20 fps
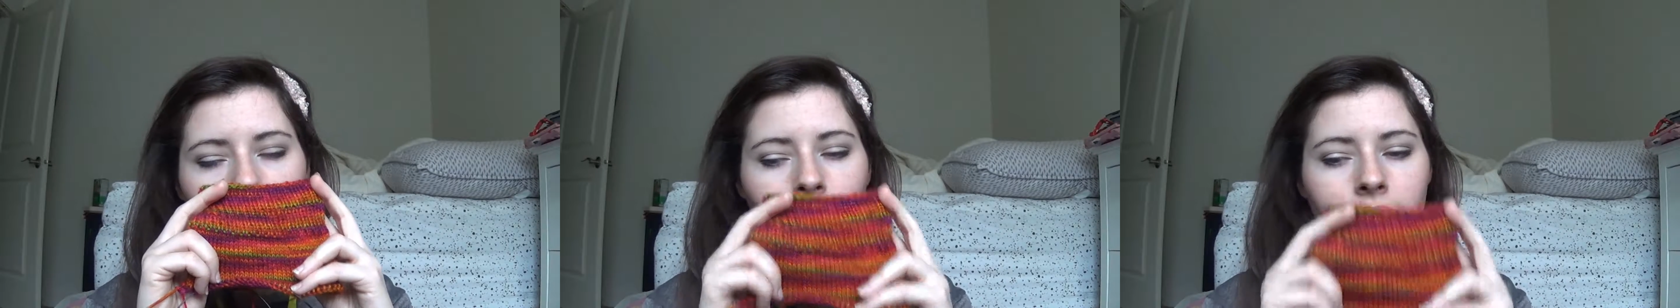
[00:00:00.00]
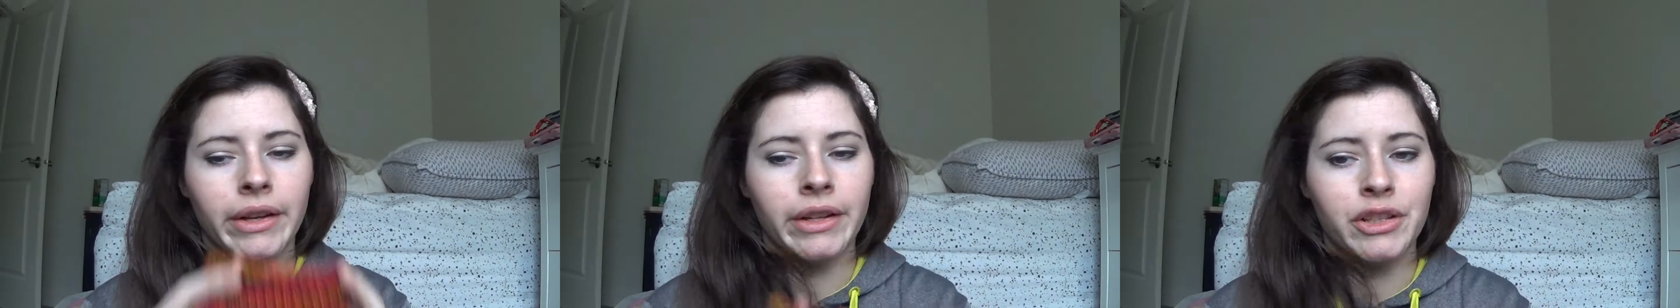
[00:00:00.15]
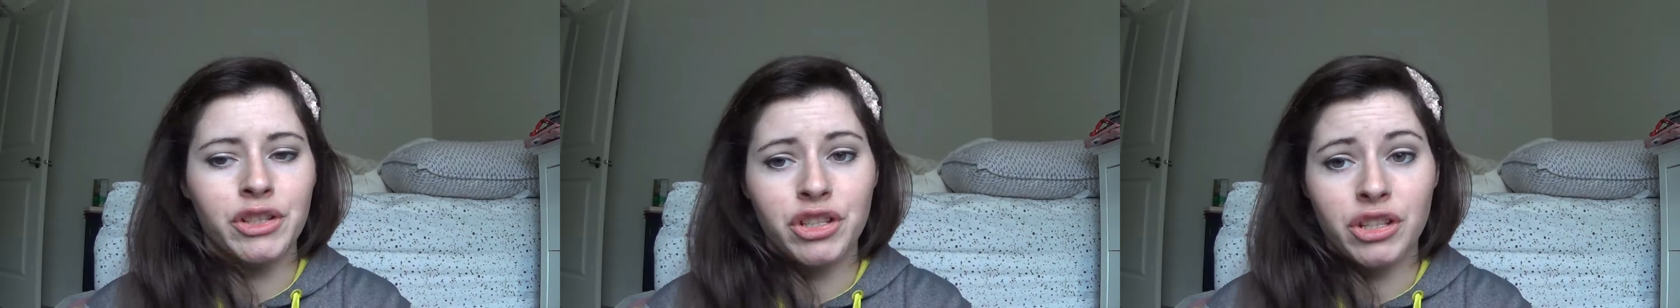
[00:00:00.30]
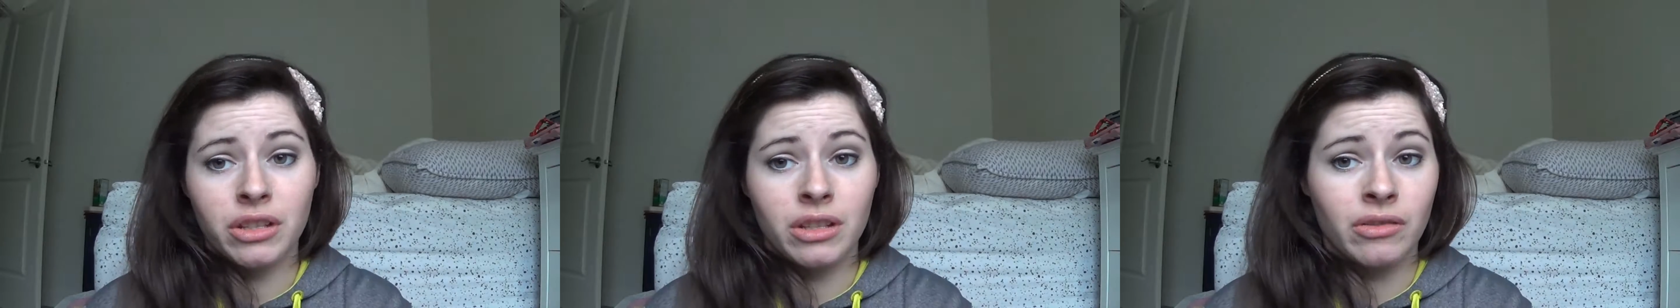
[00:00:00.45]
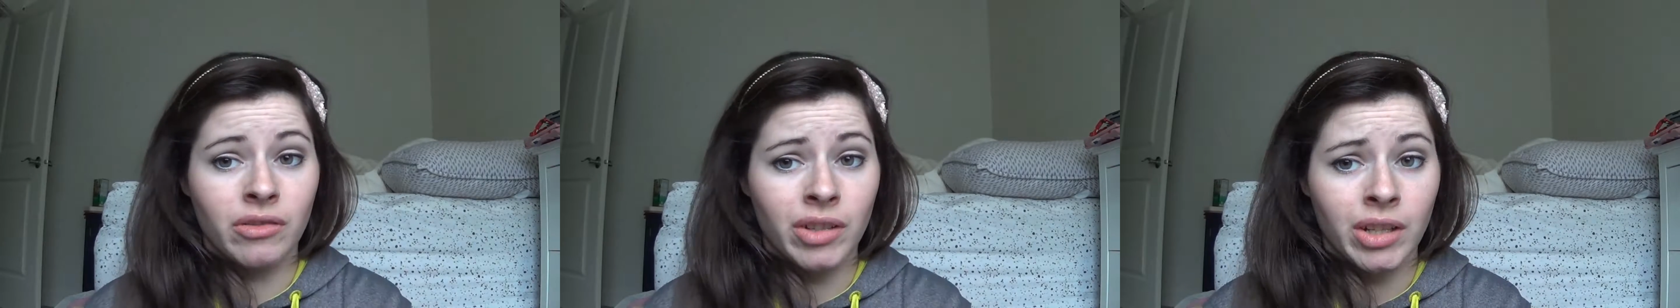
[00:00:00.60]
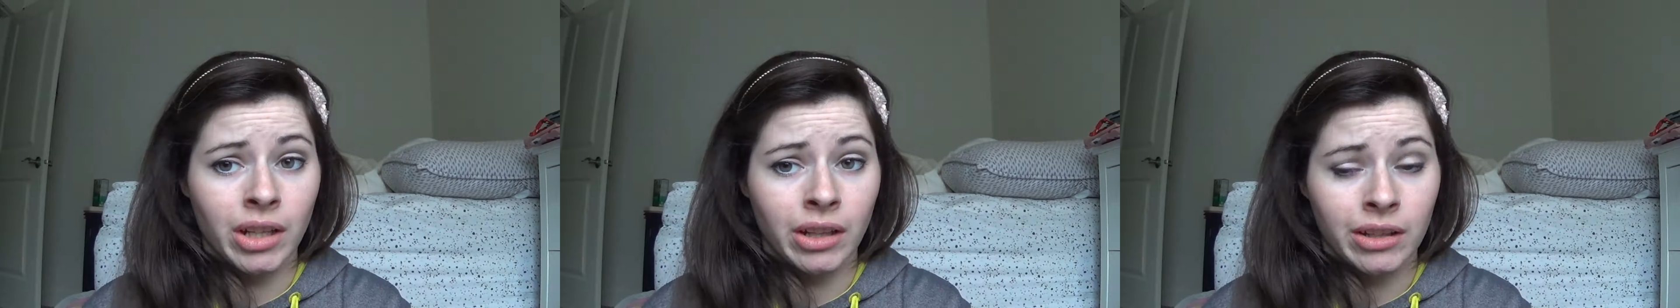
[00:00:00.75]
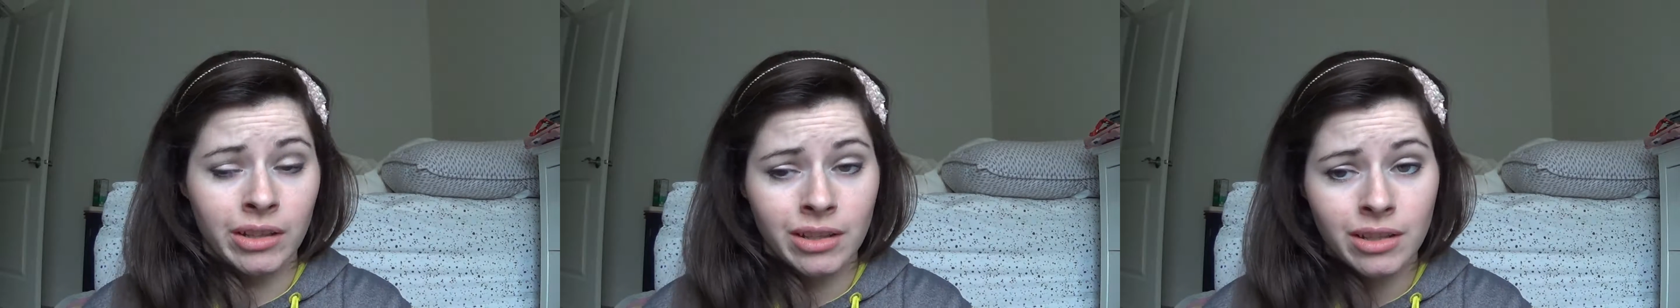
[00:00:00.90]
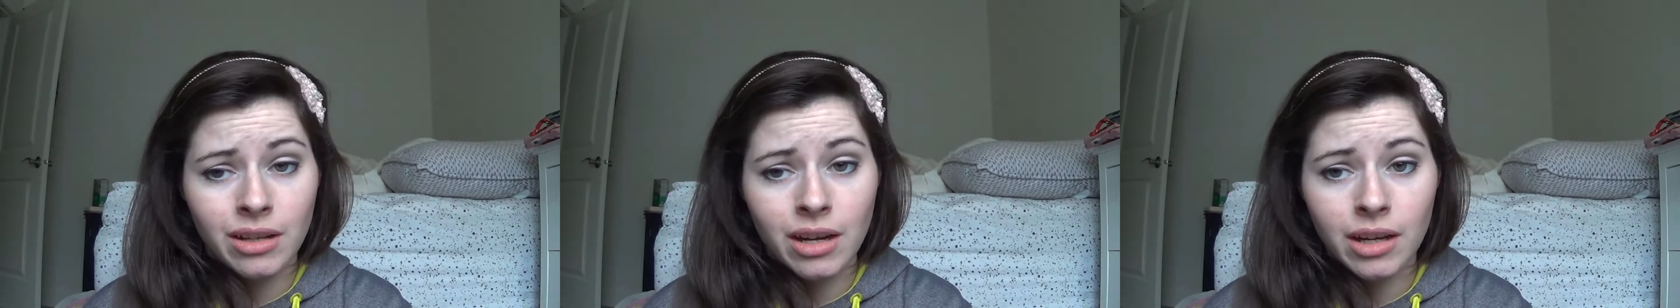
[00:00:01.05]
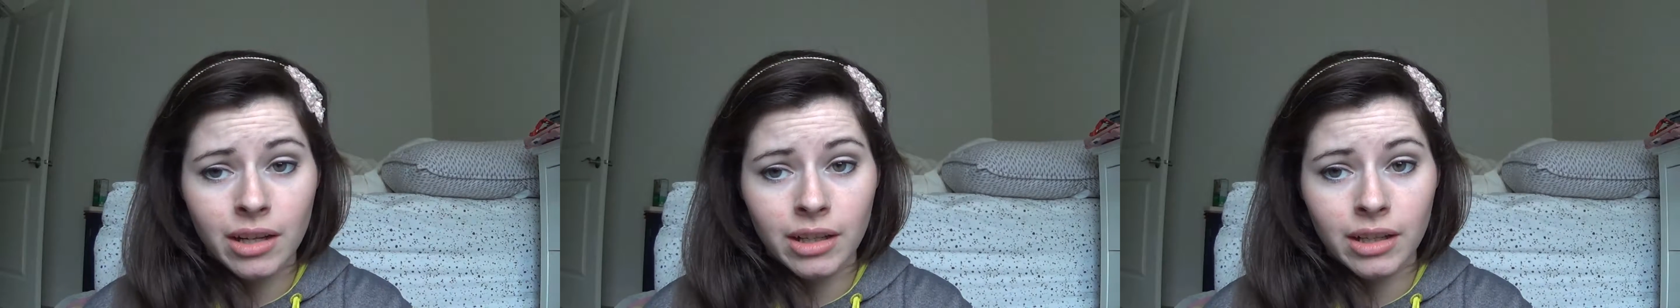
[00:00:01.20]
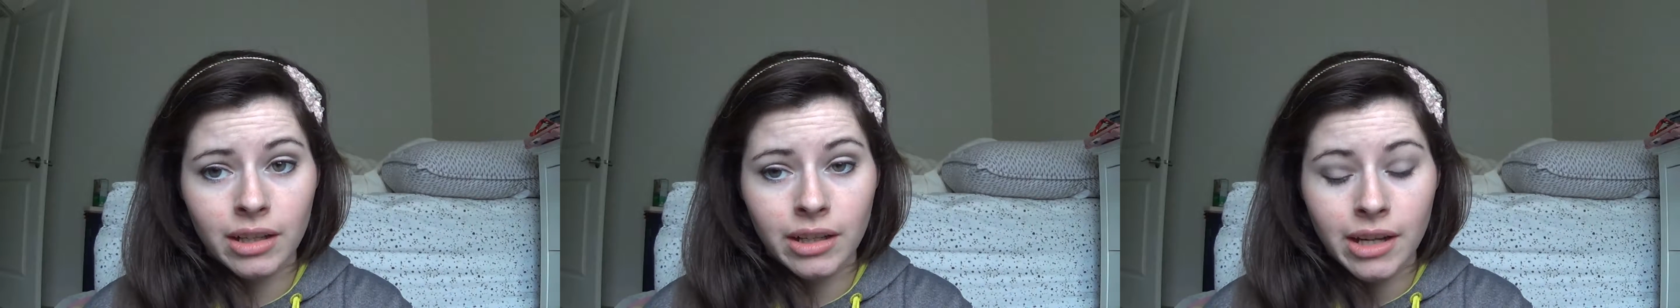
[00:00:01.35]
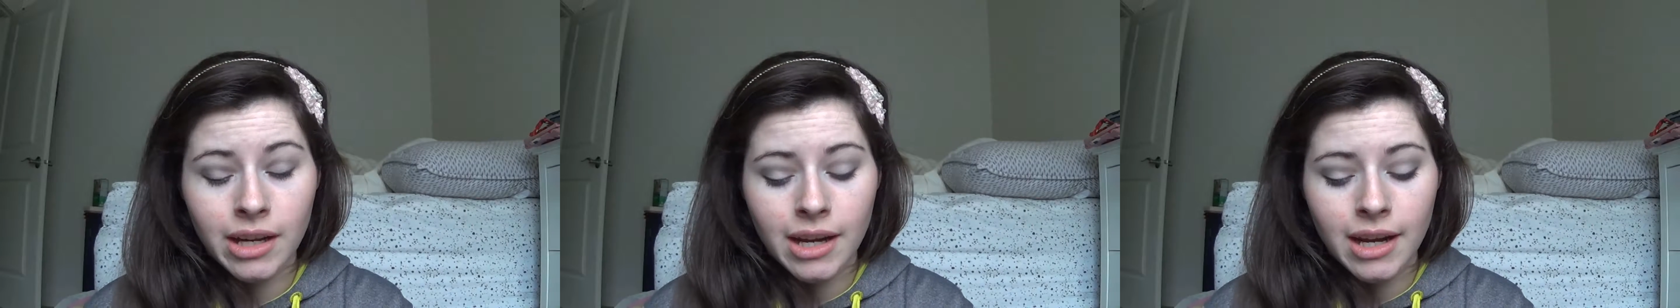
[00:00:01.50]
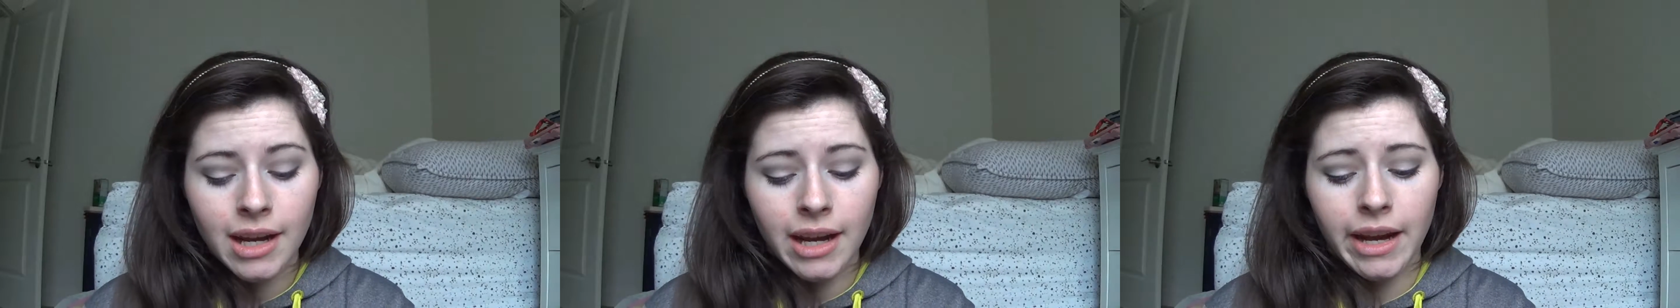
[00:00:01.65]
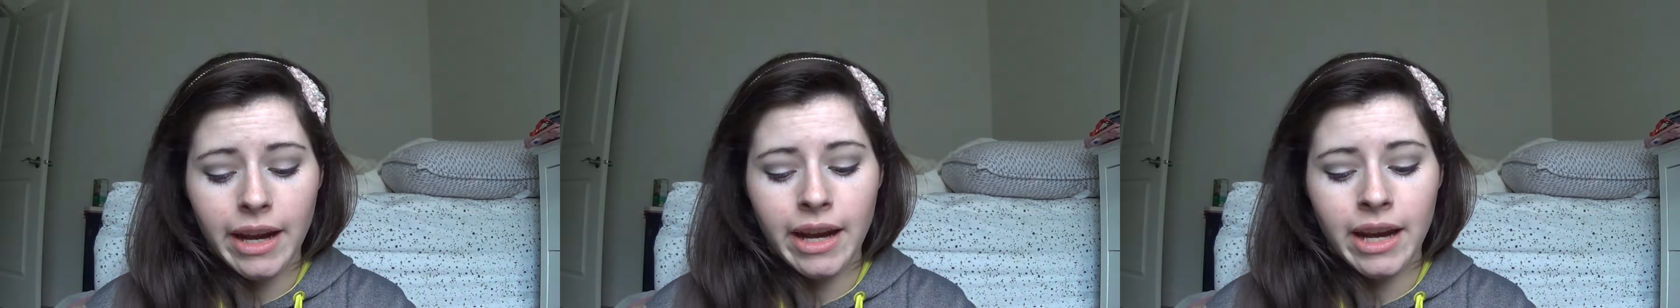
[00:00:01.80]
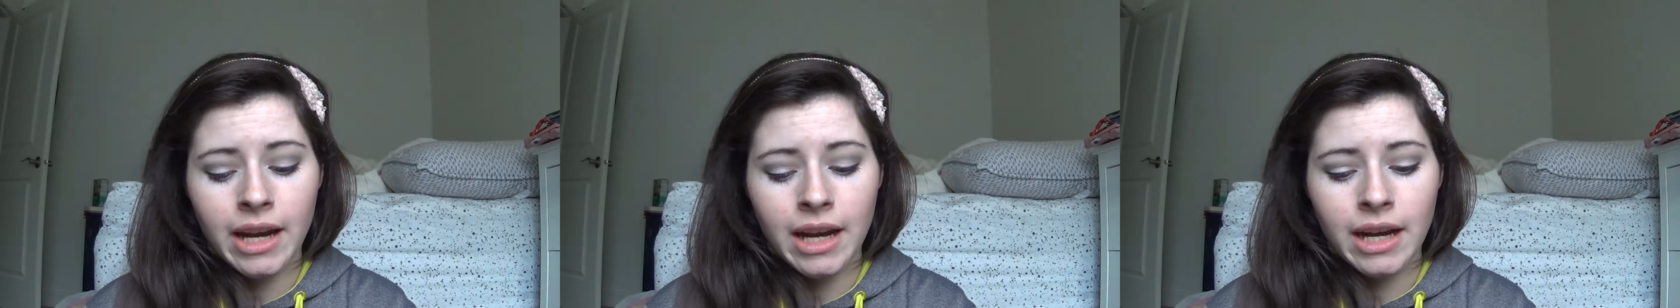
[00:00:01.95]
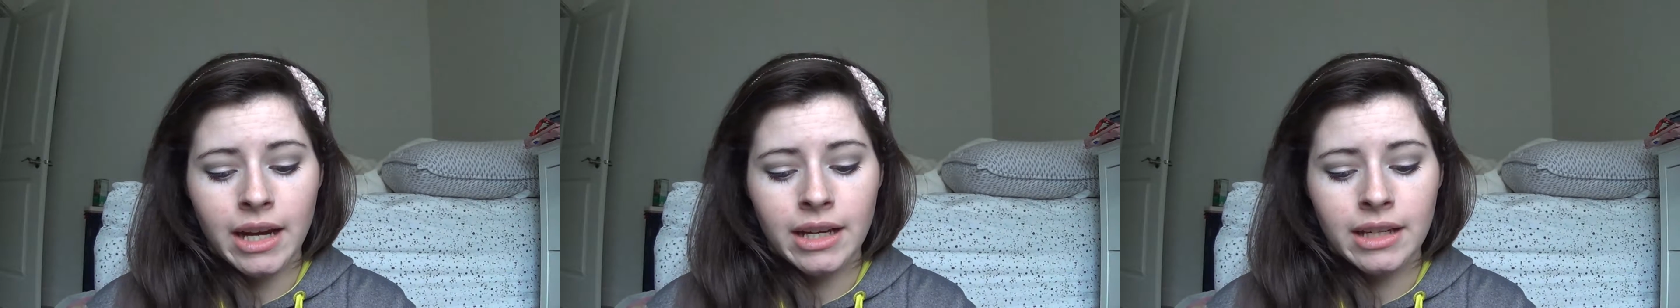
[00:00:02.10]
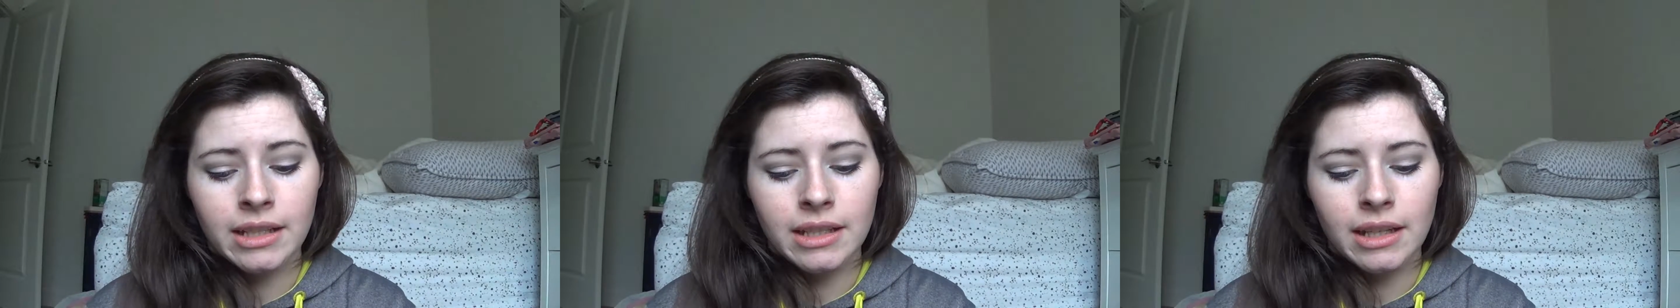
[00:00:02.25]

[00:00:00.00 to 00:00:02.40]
It's just a vanilla sock, and